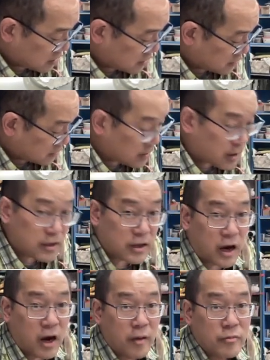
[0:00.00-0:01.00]
You see that?
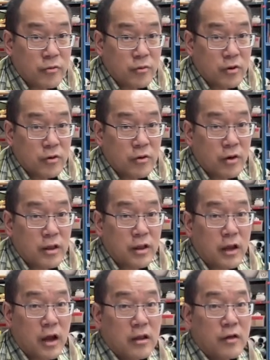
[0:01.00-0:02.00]
Now I'm through and
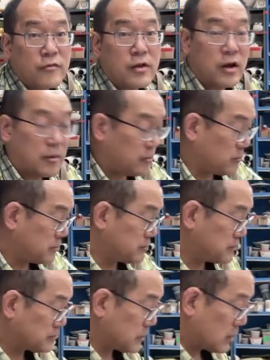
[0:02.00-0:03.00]
then I lift it up.
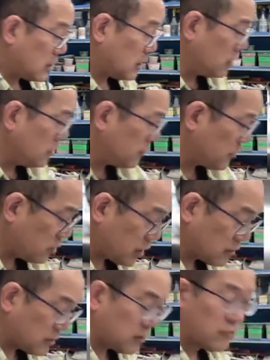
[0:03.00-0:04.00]
I don't know if you guys could